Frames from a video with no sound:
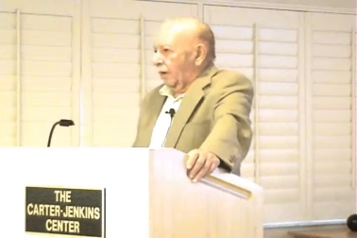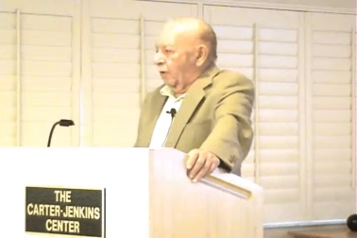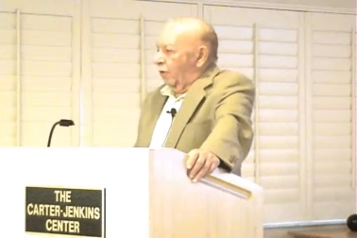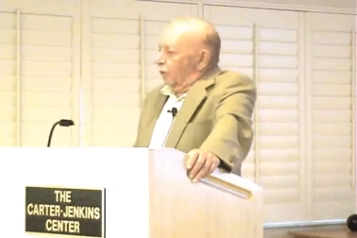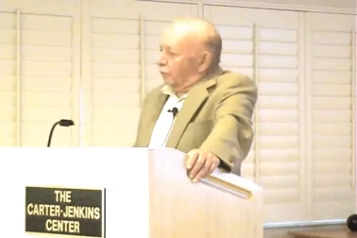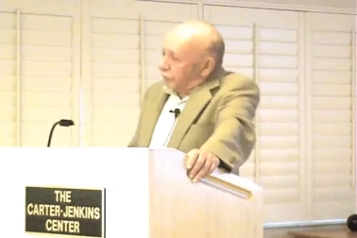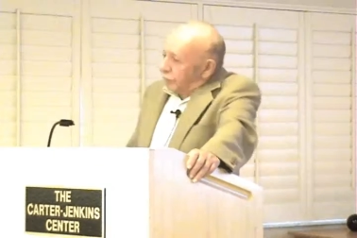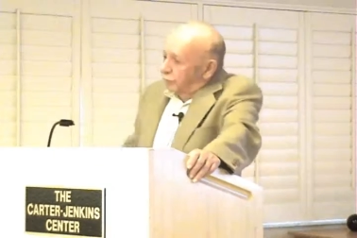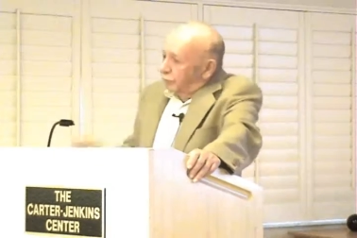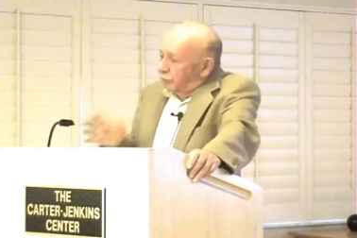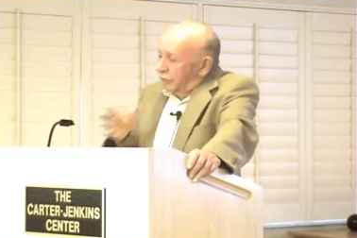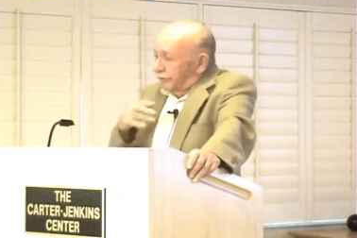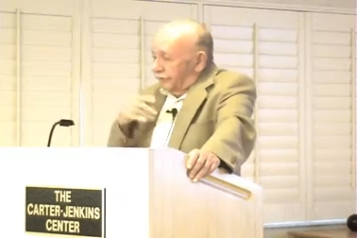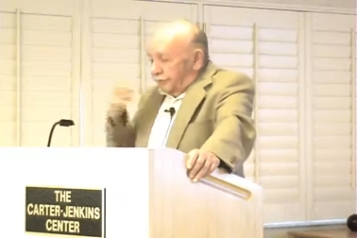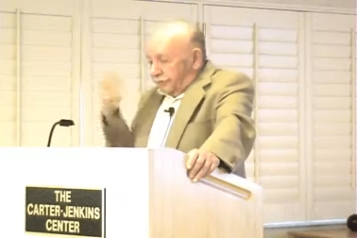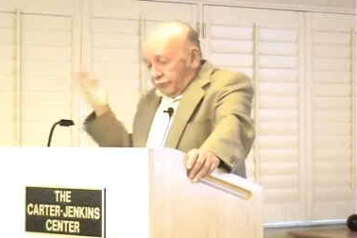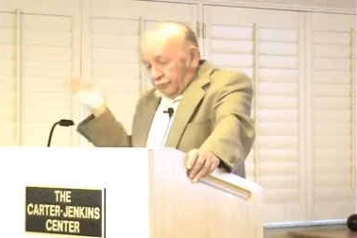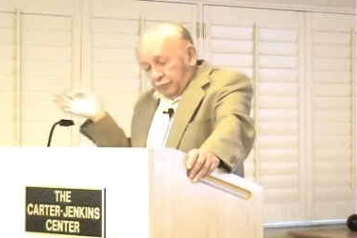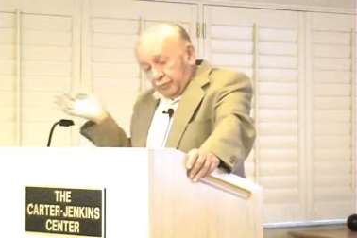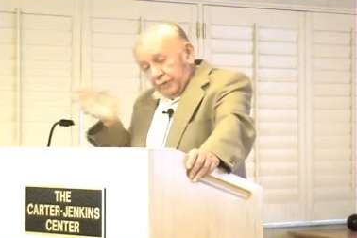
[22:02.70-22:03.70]

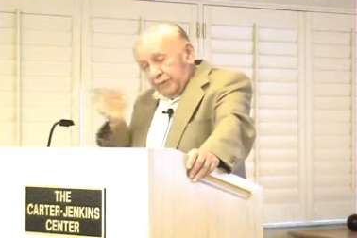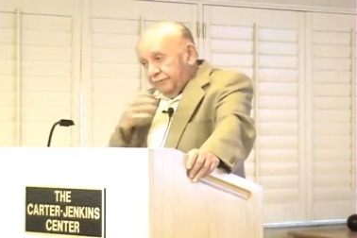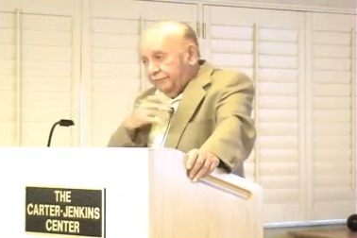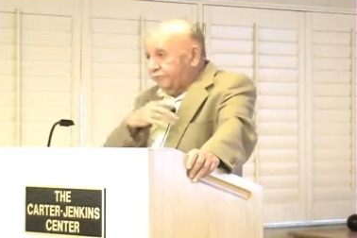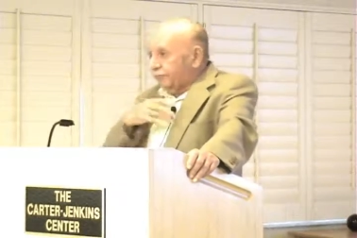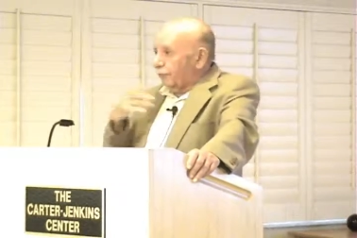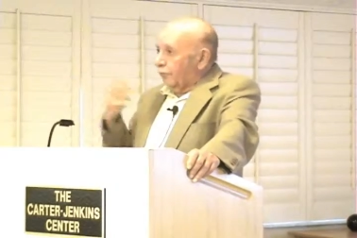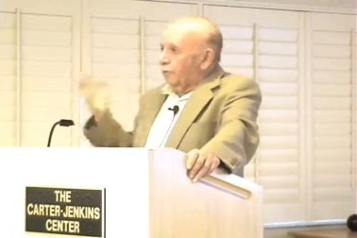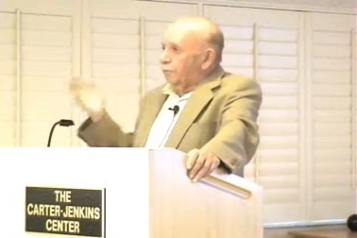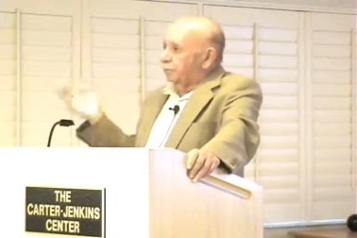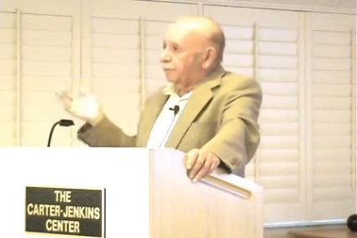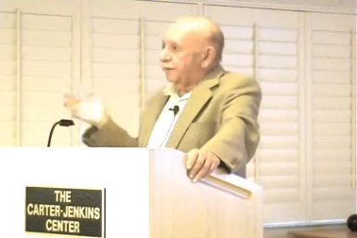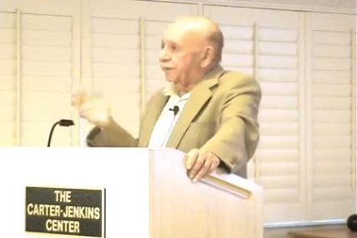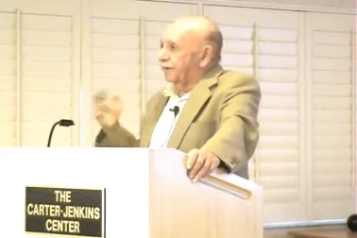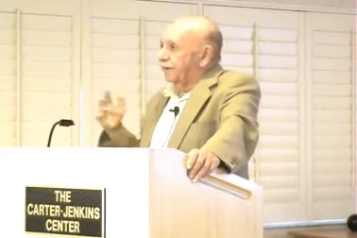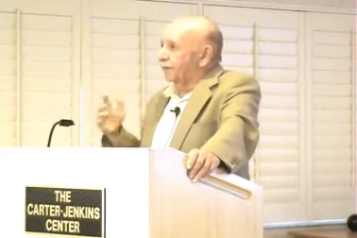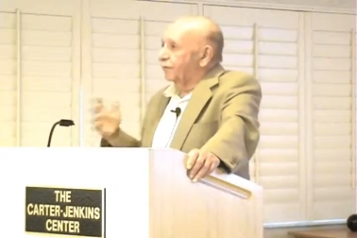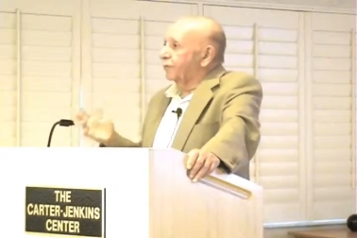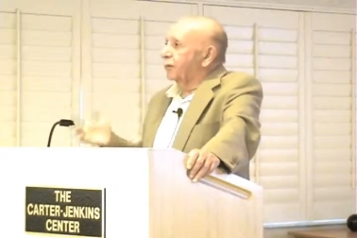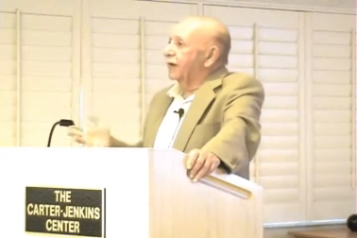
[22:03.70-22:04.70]
Otherwise he'll be
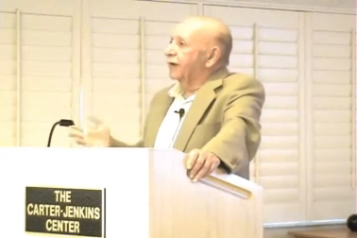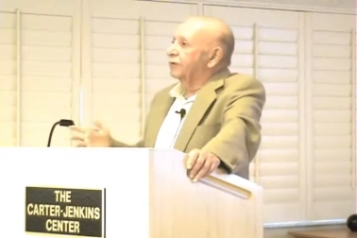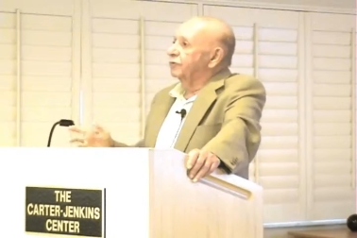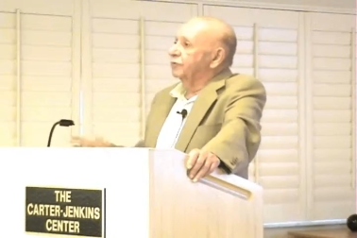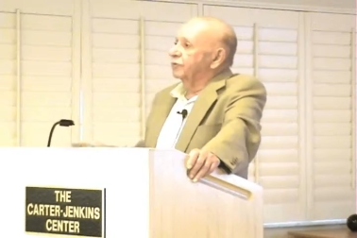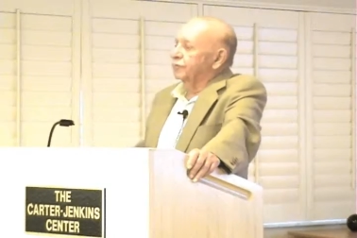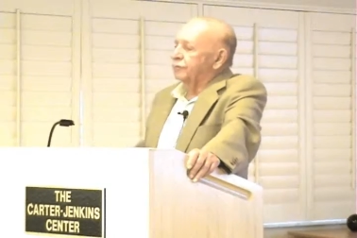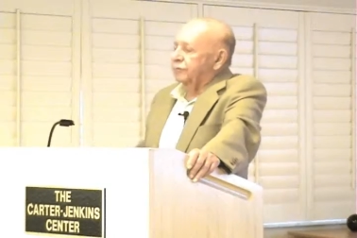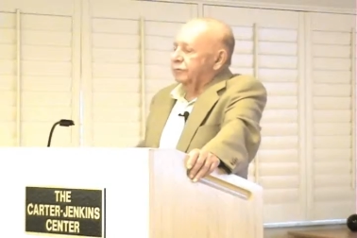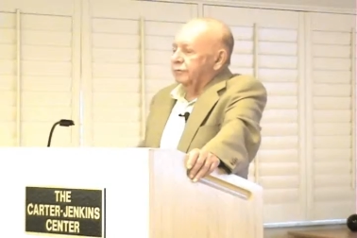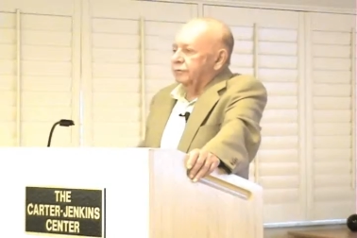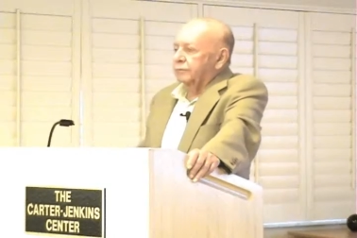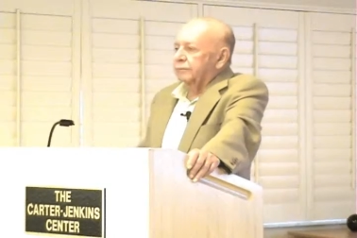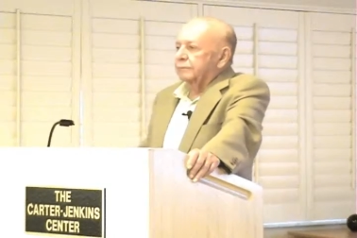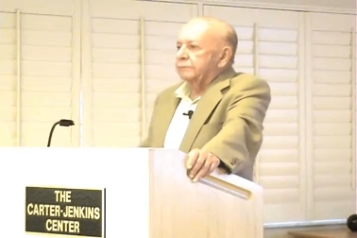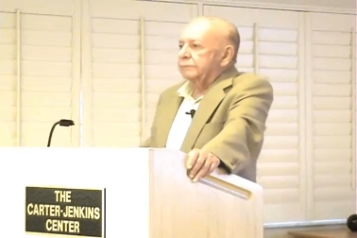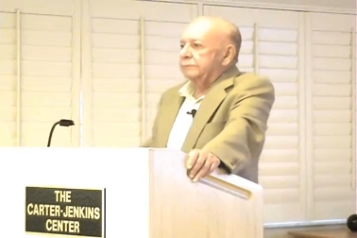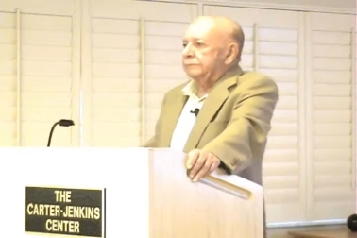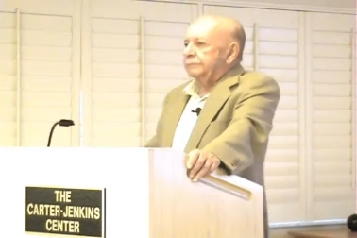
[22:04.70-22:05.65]
flopping around, you know.